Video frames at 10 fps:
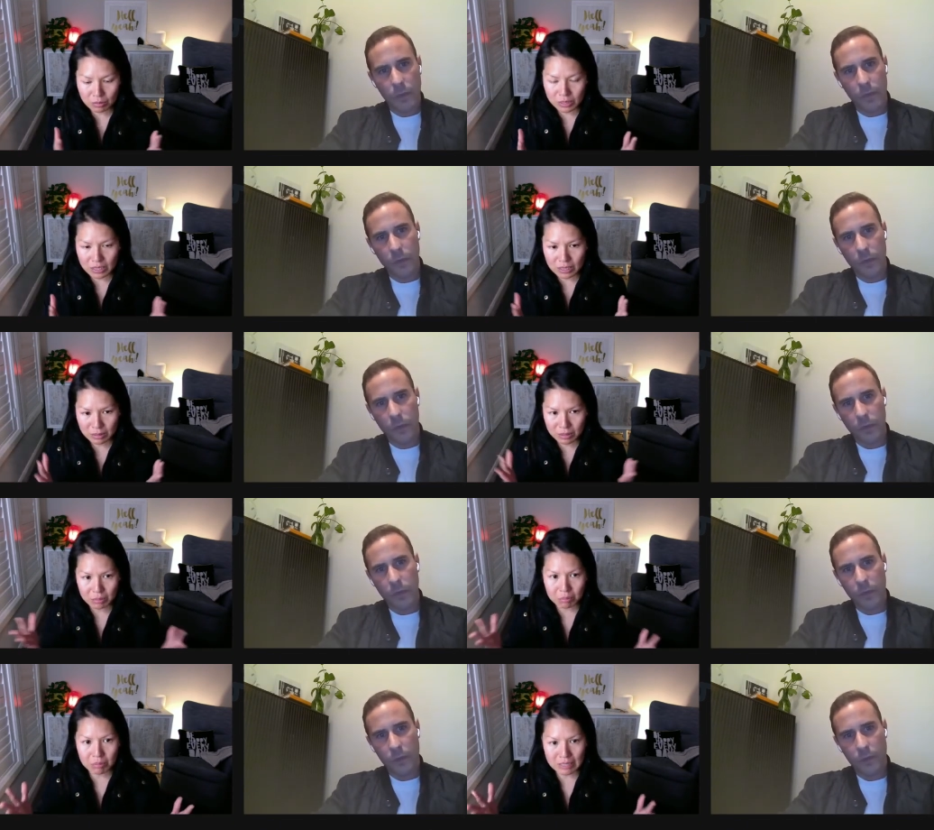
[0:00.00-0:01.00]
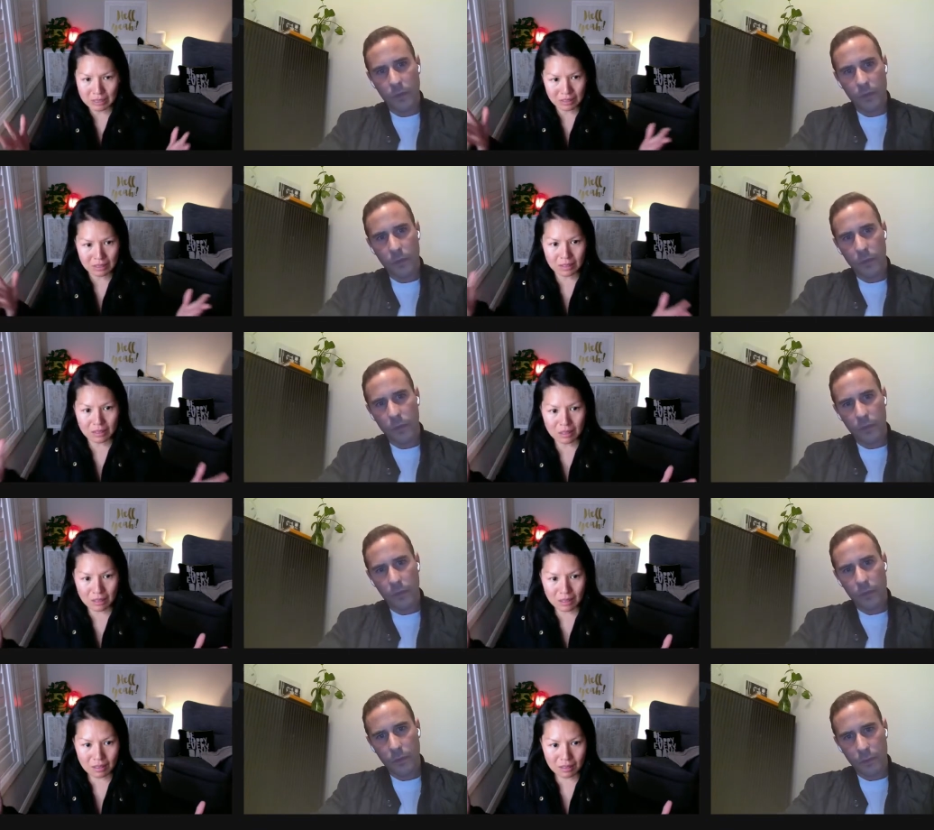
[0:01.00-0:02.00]
Speaker 1: it weeks? Was it months?
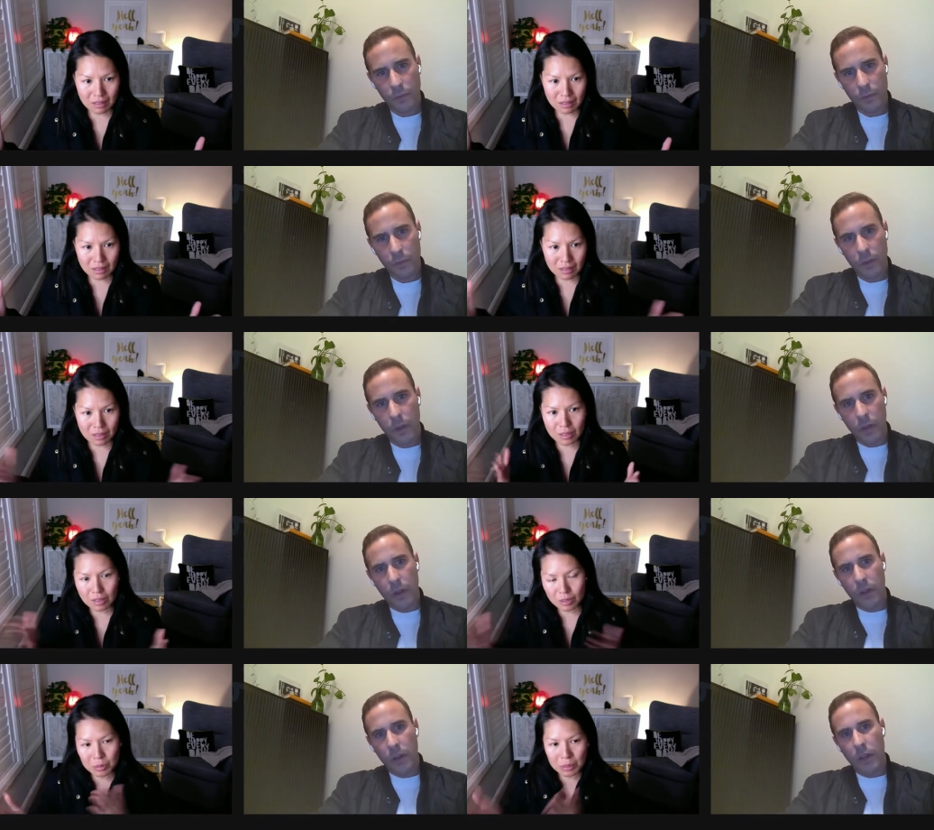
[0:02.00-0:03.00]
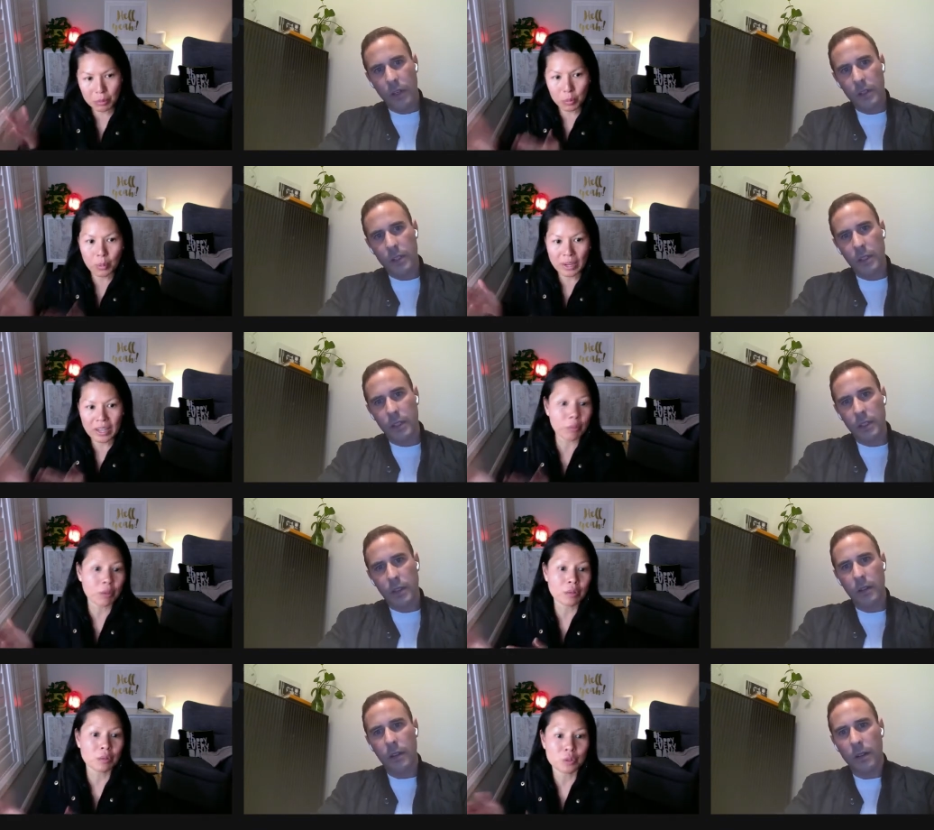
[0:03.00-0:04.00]
to, to be able to weigh out
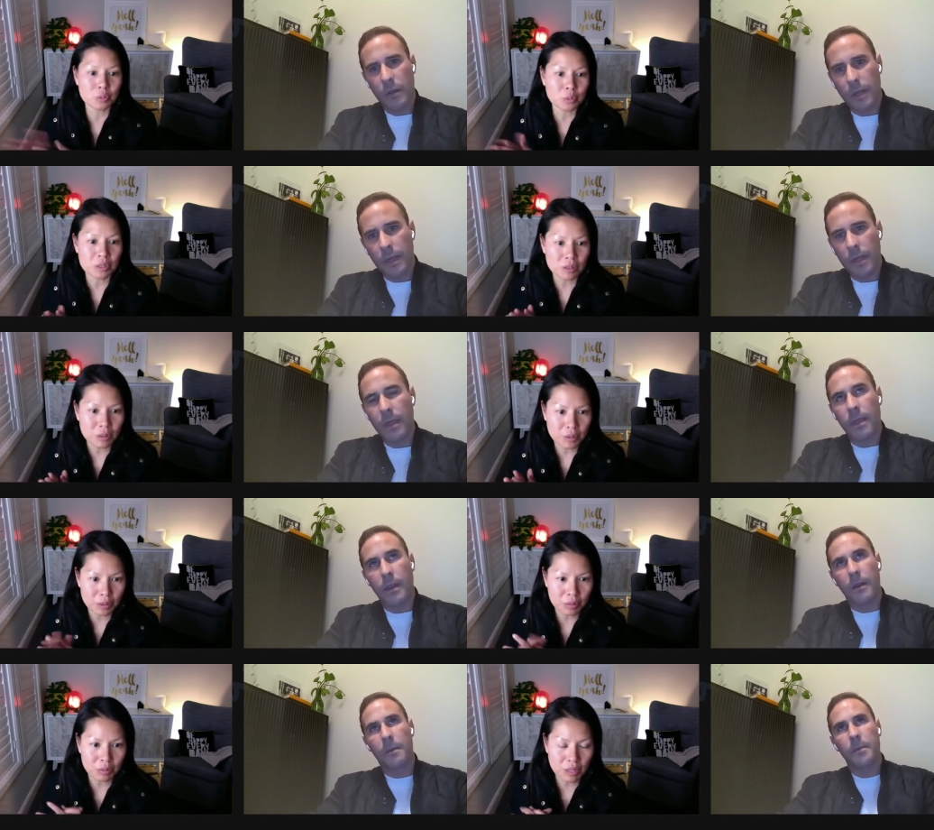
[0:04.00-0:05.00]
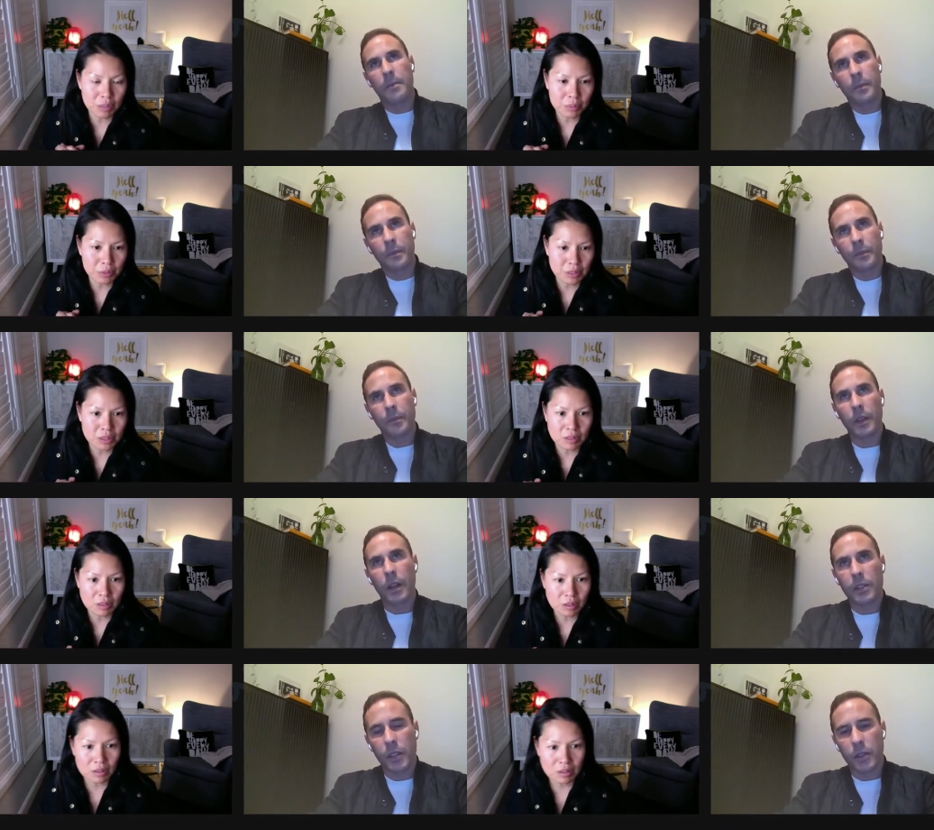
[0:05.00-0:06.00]
whether it was worth going yeah. through that process
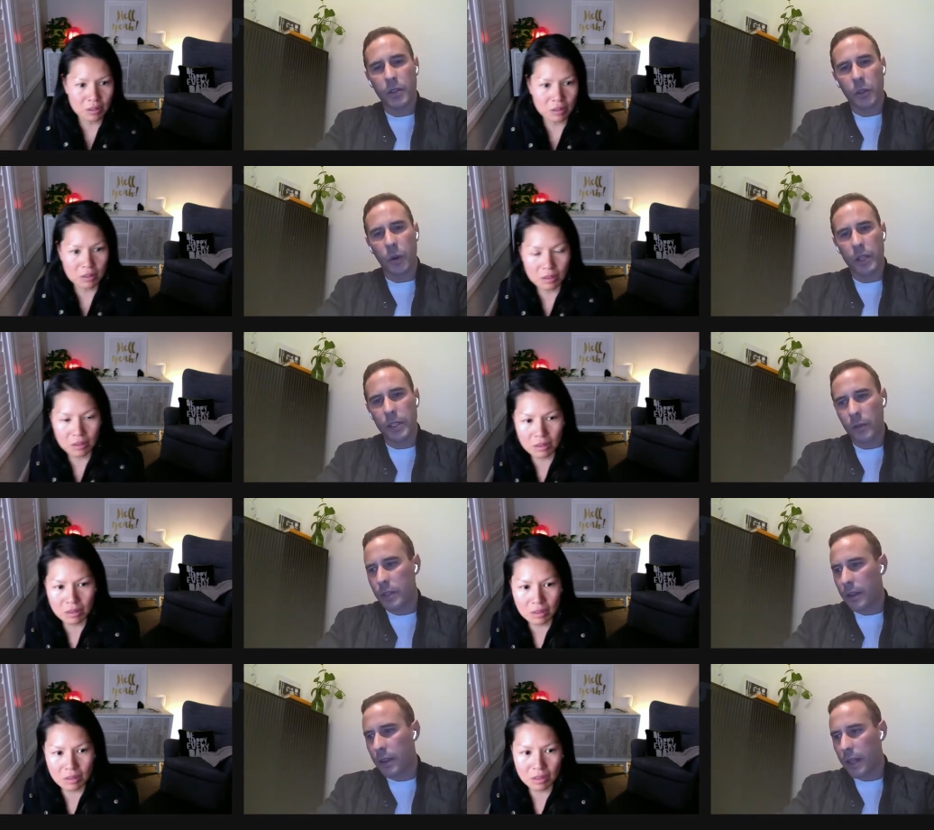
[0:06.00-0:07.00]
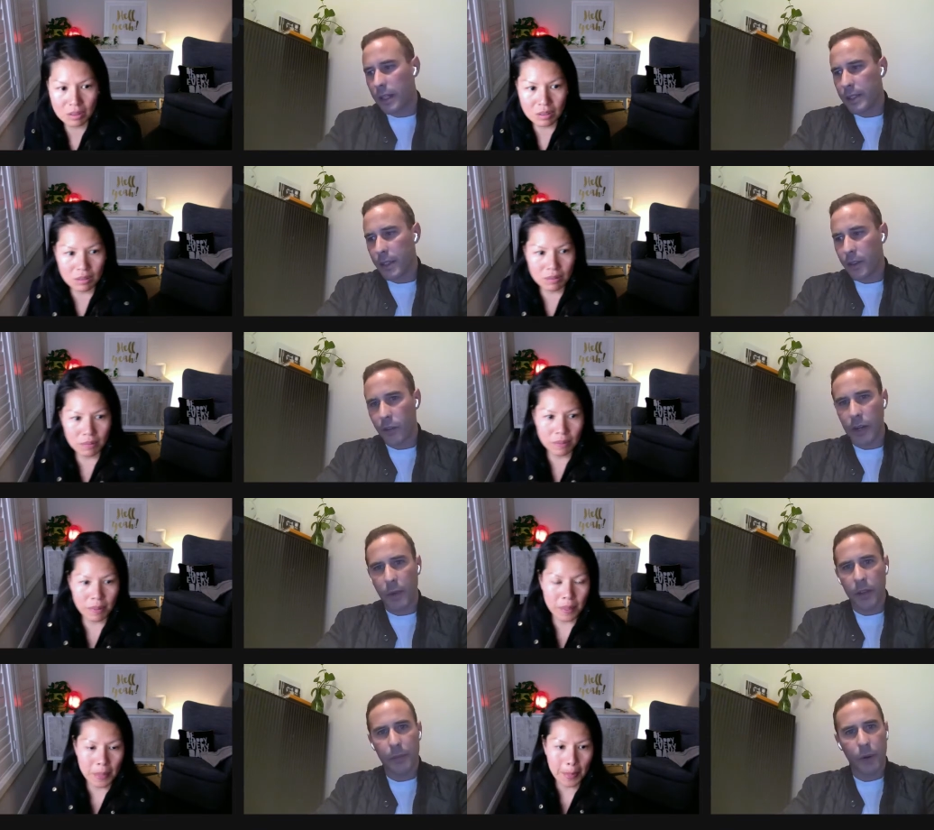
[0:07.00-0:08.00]
or not? It's a
Speaker 2: good question. It was at least a three
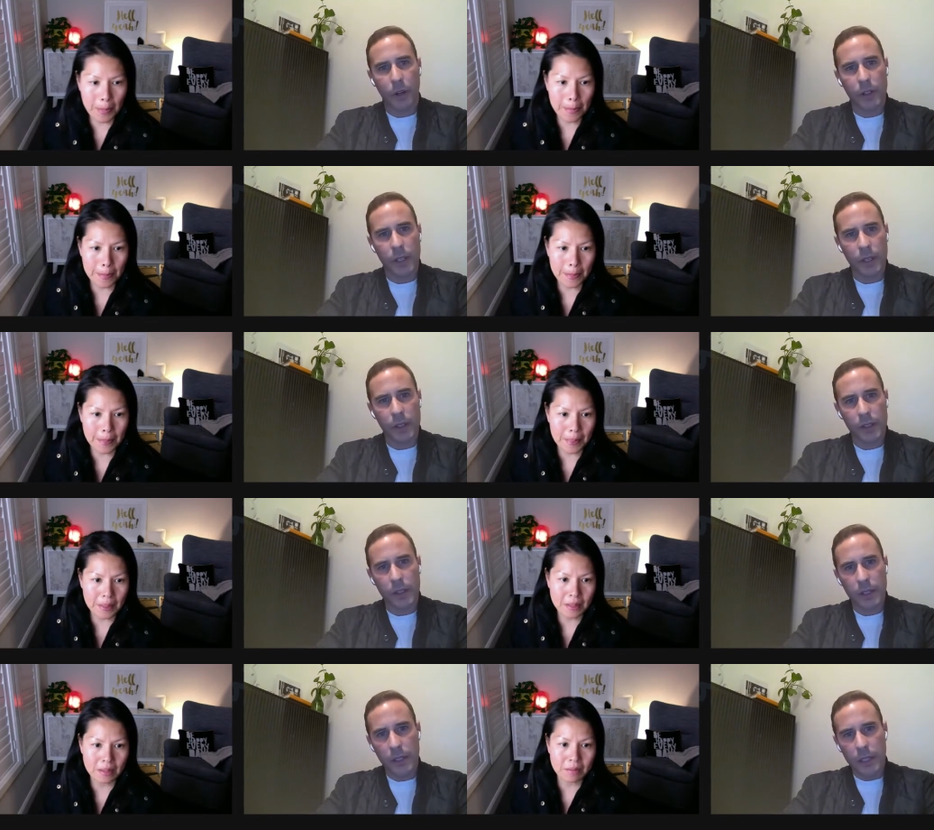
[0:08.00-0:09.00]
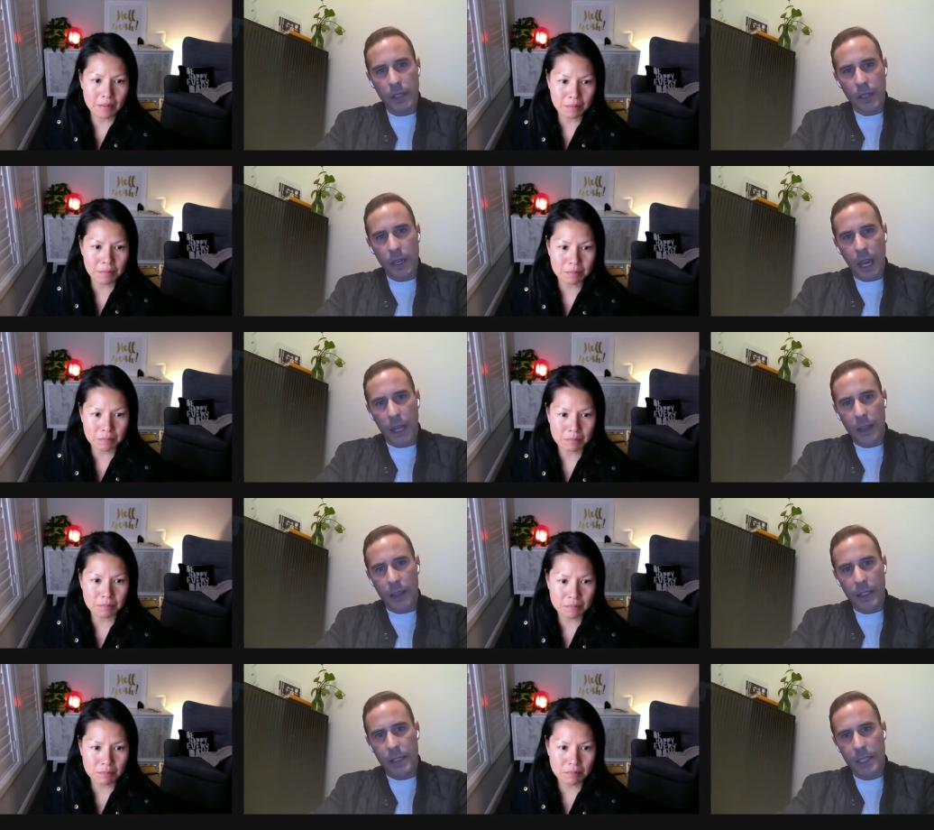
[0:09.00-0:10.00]
month process.
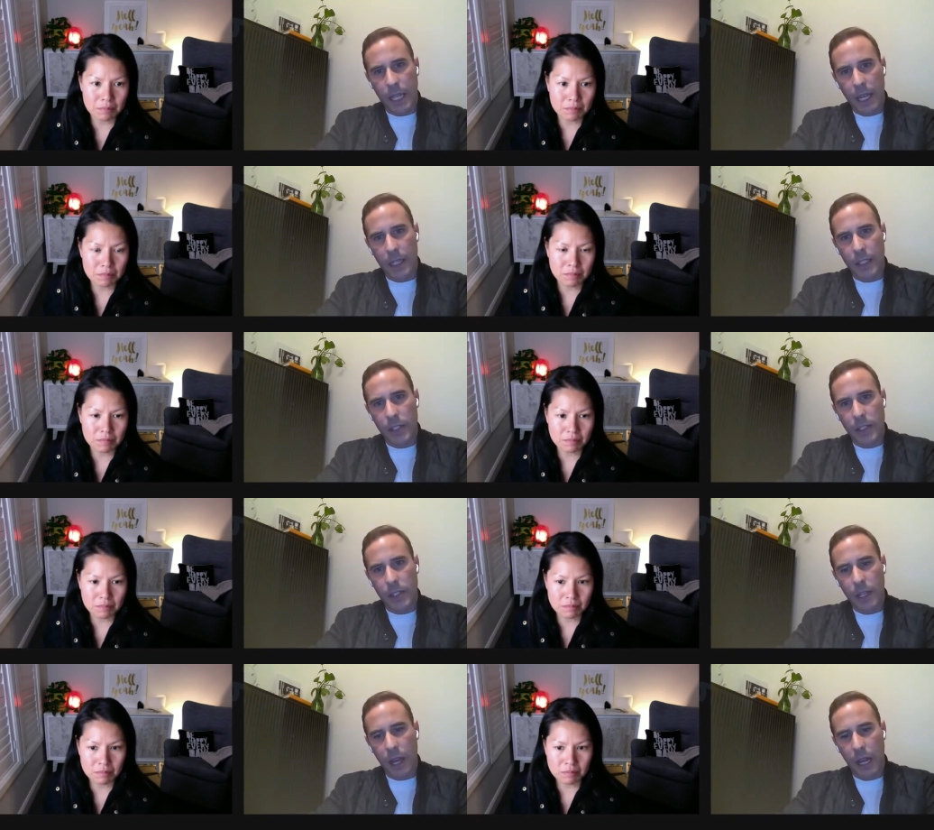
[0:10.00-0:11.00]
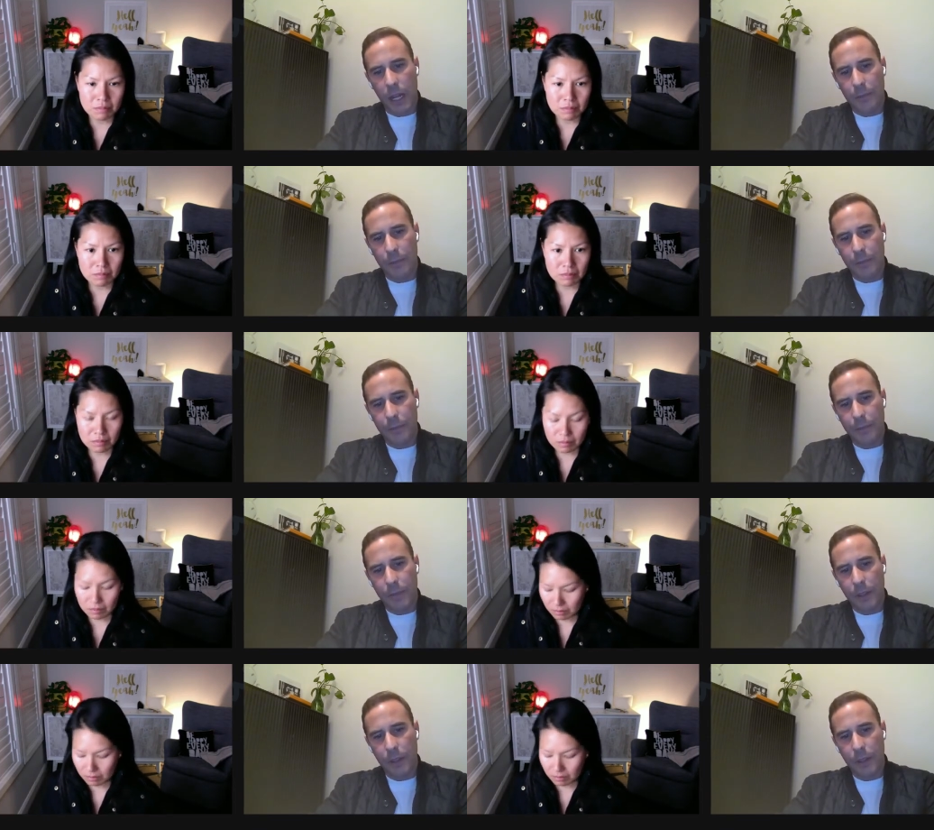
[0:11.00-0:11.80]
At this stage, um,